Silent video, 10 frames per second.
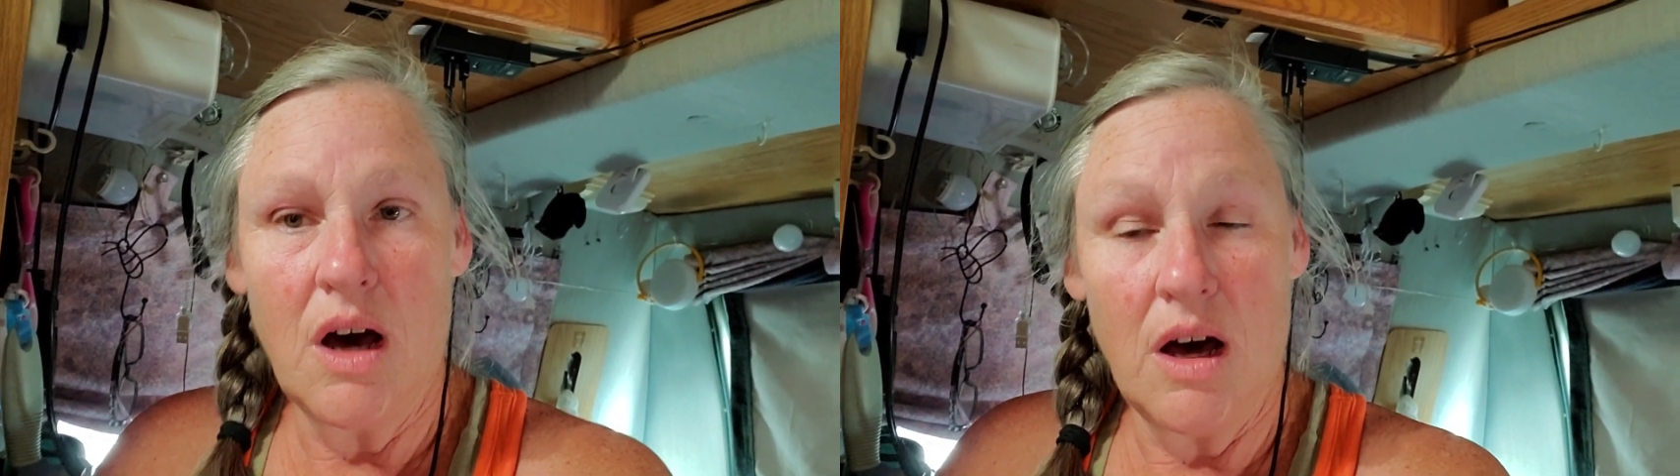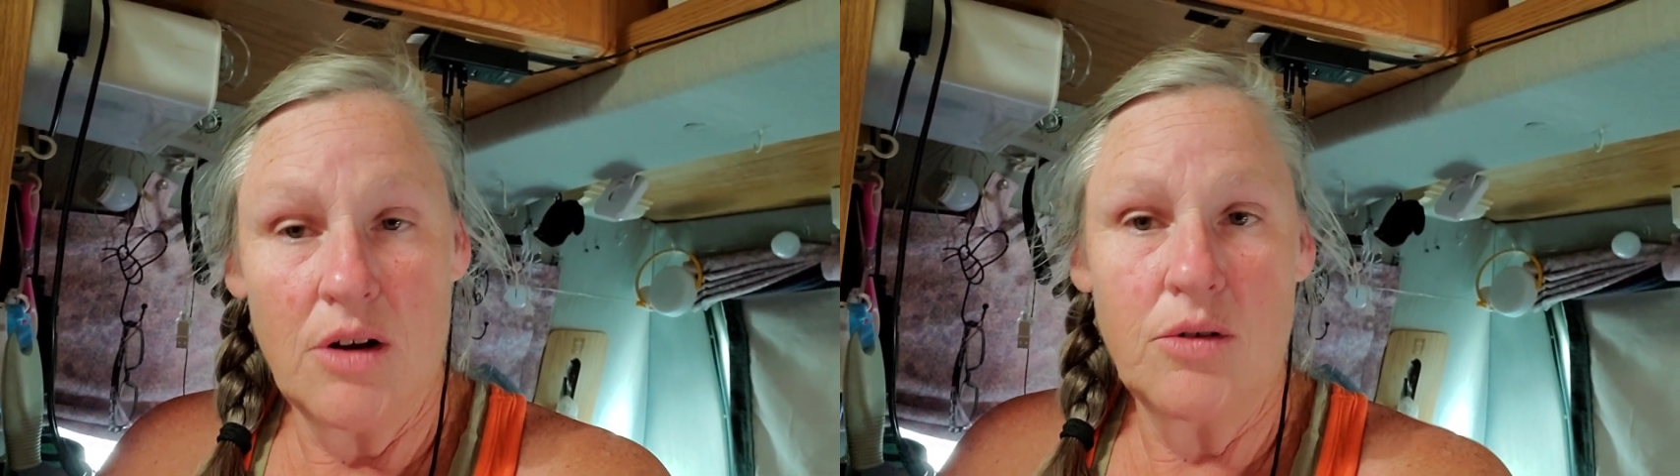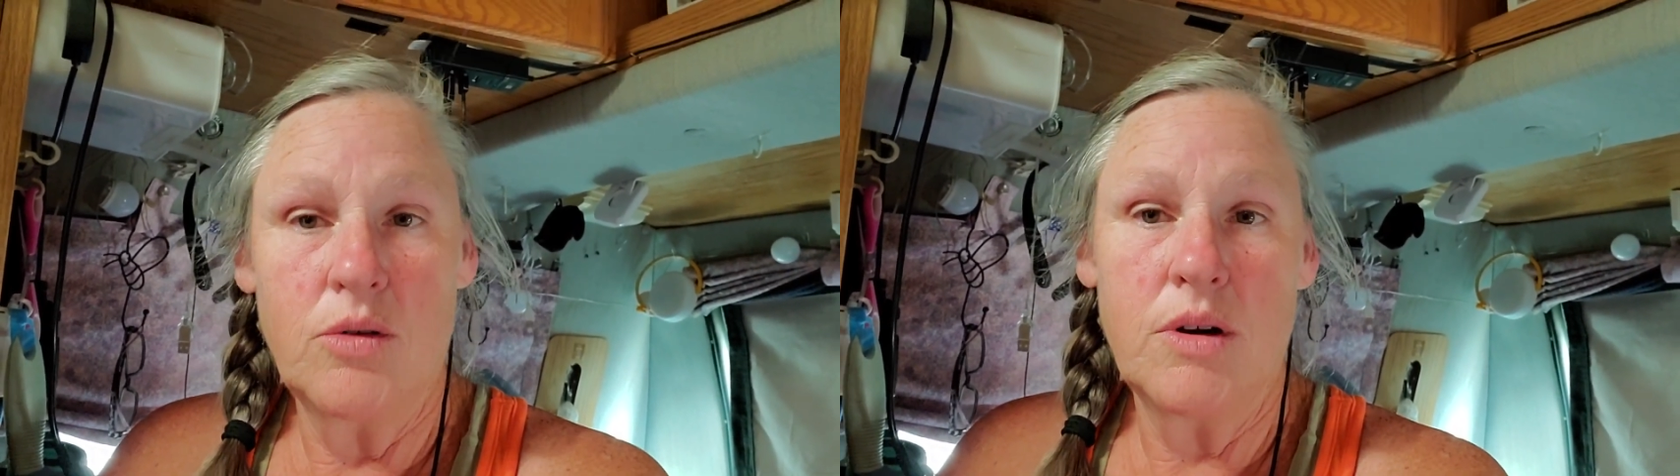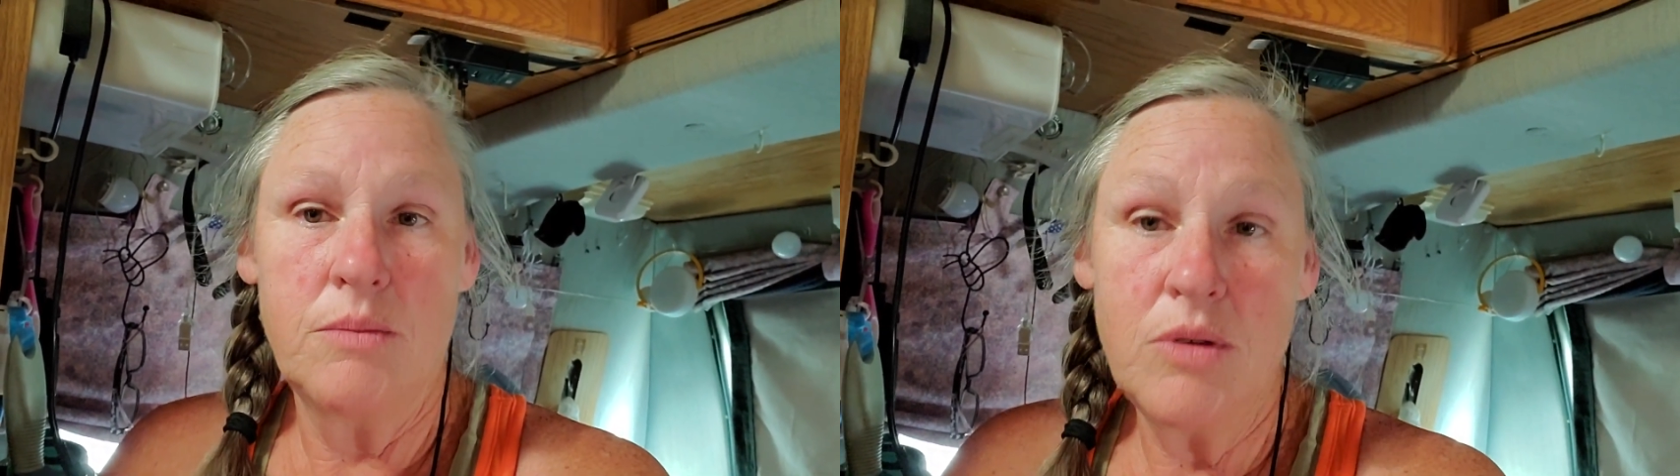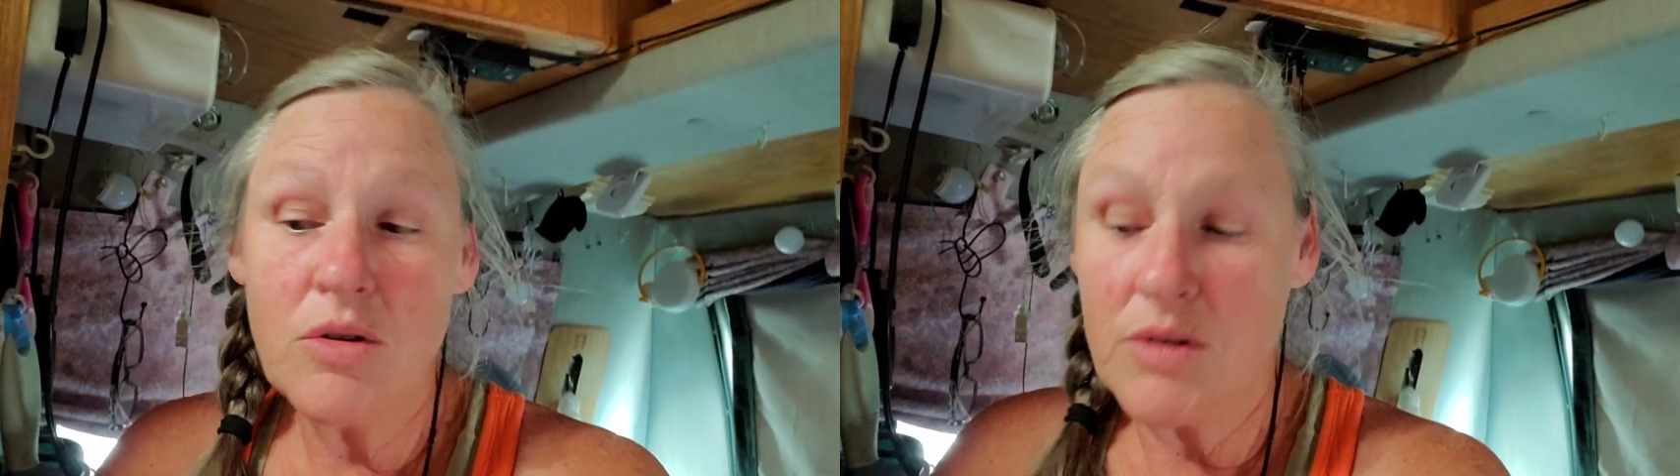
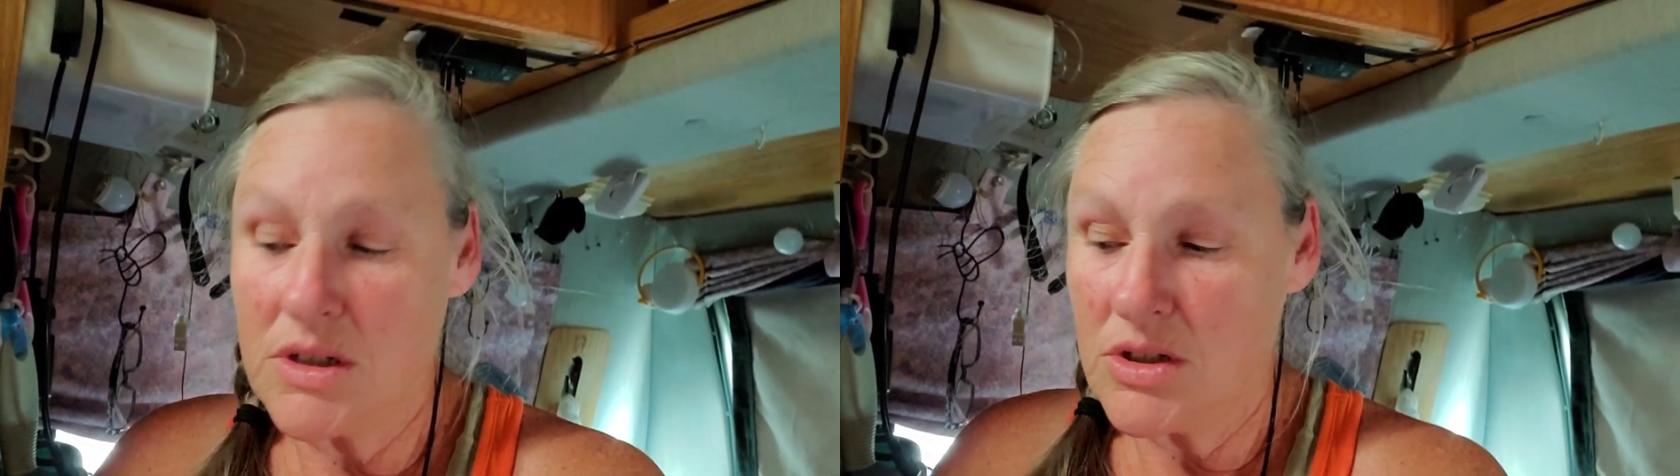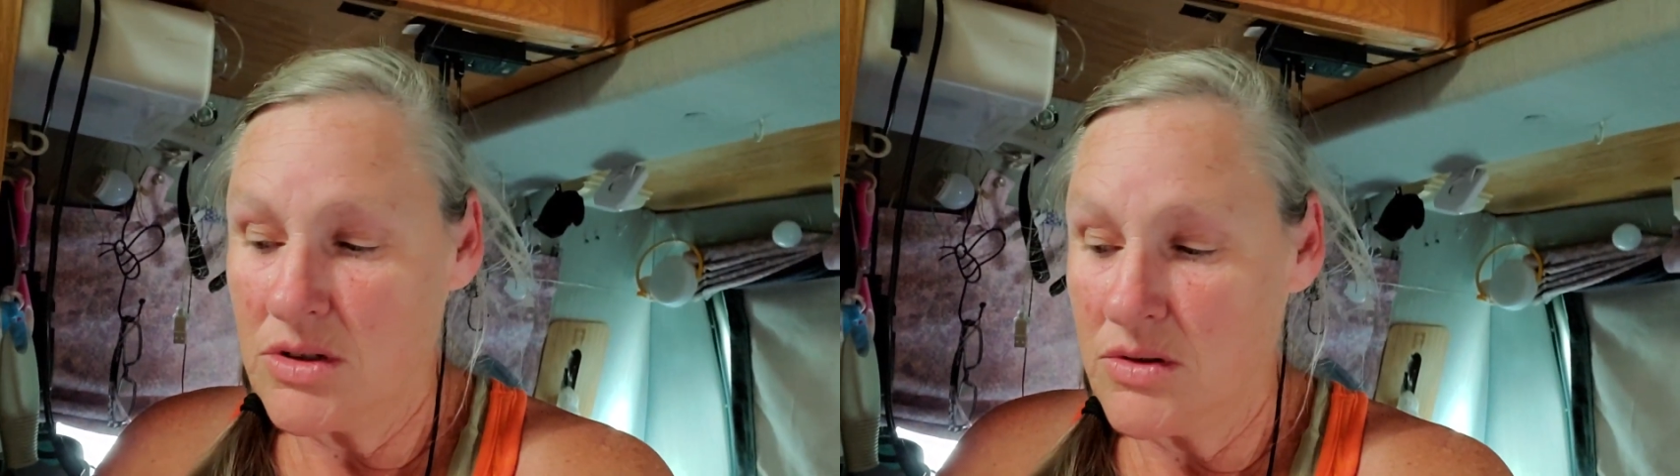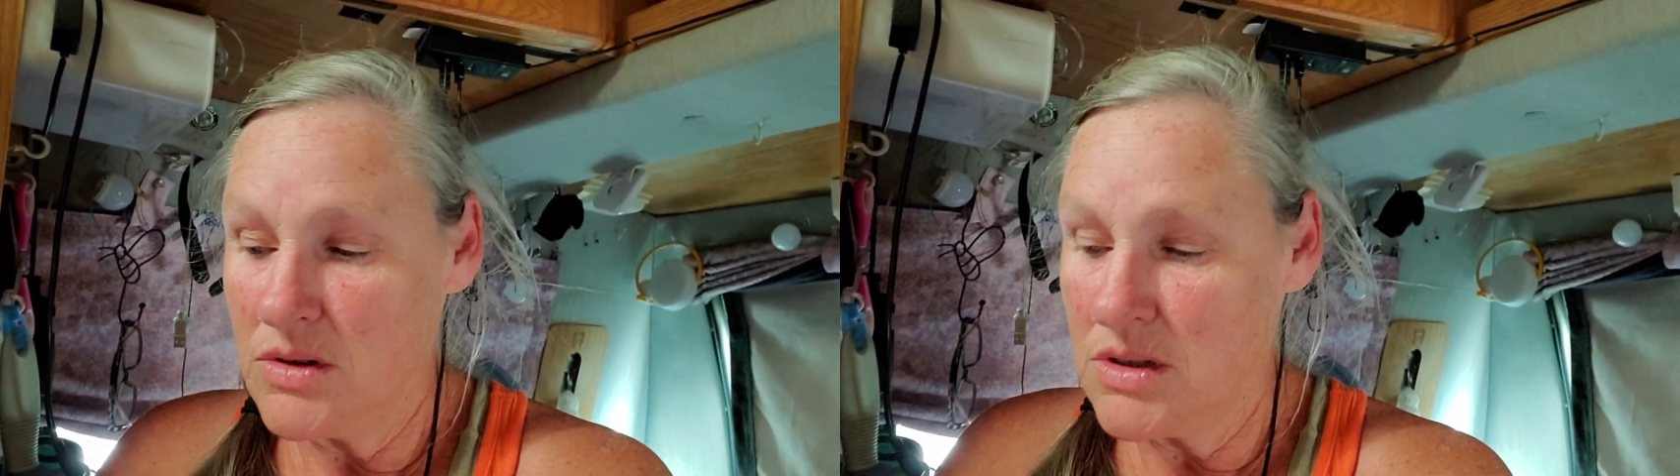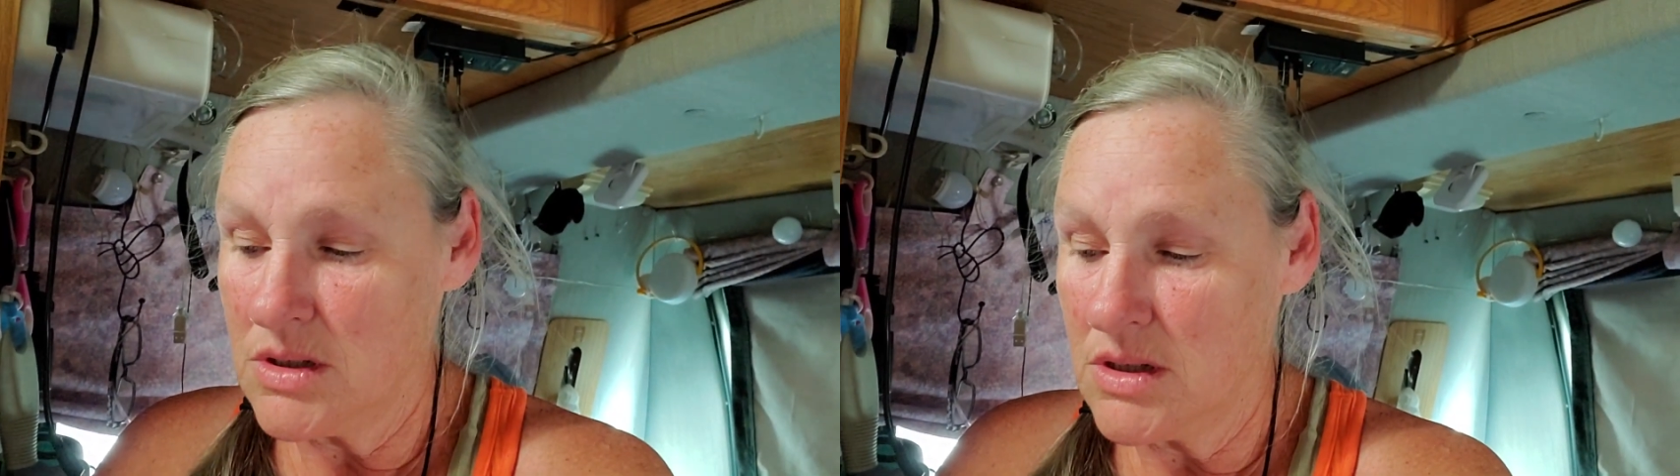autoimmune issues.